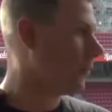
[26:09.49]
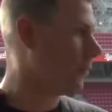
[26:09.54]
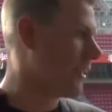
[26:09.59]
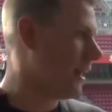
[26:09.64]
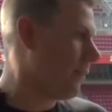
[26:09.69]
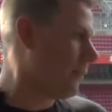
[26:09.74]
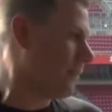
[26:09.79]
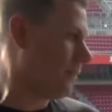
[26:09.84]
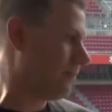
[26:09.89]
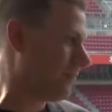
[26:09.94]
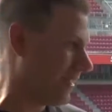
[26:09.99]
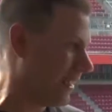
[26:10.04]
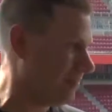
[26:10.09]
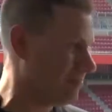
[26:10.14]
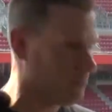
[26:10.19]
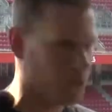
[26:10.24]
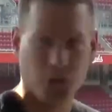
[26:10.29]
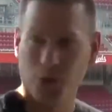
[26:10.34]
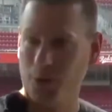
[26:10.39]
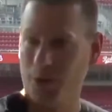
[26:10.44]
Well, now we've got
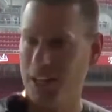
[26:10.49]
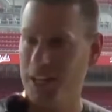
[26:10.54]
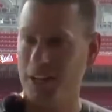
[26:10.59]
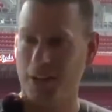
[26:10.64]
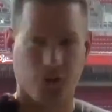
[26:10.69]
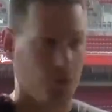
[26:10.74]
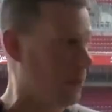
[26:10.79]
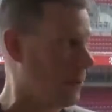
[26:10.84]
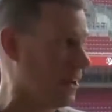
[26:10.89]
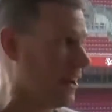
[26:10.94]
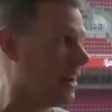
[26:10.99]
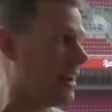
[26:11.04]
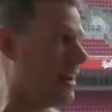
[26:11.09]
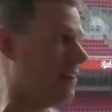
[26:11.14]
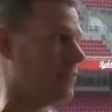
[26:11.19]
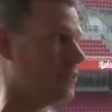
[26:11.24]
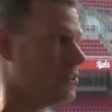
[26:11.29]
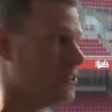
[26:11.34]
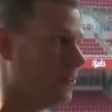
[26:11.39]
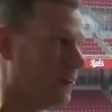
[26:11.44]
2 years where you didn't
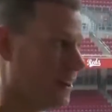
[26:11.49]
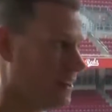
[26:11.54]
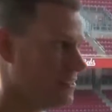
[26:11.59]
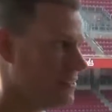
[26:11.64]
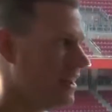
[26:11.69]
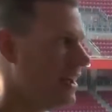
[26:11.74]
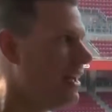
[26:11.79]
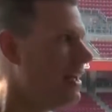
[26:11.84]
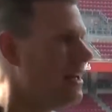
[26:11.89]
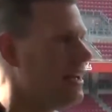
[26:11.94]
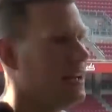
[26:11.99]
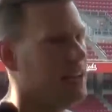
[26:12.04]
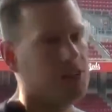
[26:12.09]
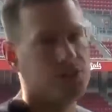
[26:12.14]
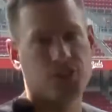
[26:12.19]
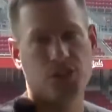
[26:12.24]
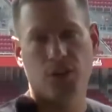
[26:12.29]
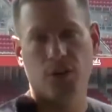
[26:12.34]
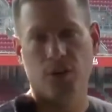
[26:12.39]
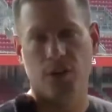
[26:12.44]
have a choice. And
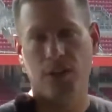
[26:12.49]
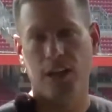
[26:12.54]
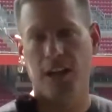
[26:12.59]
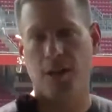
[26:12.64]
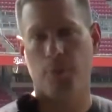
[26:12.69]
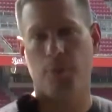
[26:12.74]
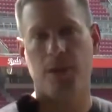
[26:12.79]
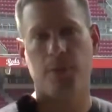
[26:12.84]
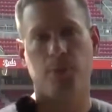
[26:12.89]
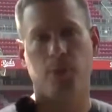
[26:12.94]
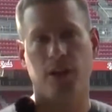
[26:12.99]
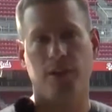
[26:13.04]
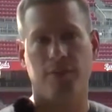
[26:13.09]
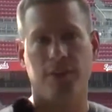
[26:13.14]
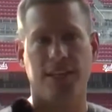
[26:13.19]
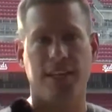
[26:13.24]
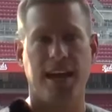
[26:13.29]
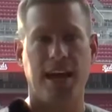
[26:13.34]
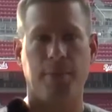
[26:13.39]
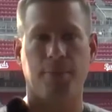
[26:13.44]
so a lot of people have
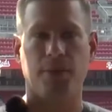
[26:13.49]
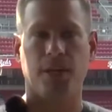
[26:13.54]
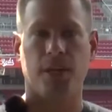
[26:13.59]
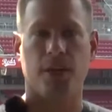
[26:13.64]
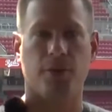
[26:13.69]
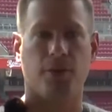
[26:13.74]
adapted.